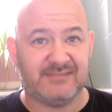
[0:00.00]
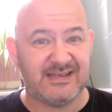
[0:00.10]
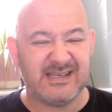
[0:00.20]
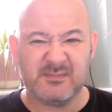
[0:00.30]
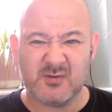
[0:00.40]

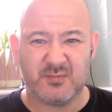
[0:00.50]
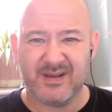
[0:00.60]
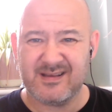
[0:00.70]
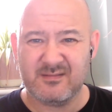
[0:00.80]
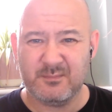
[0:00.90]
is this much
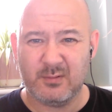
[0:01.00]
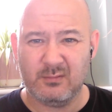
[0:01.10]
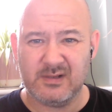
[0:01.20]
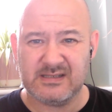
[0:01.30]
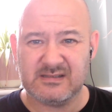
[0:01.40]
better than
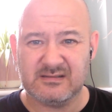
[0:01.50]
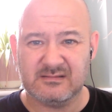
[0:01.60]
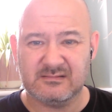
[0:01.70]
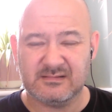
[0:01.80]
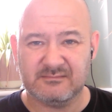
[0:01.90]
Pulis?
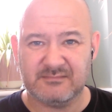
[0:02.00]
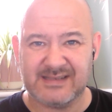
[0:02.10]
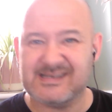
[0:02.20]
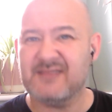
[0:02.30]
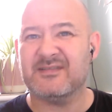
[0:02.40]

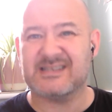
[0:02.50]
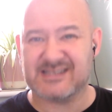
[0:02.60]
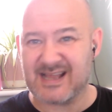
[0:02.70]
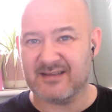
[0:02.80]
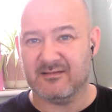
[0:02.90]
It's a different
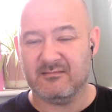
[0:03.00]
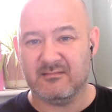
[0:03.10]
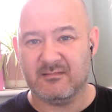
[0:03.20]
style.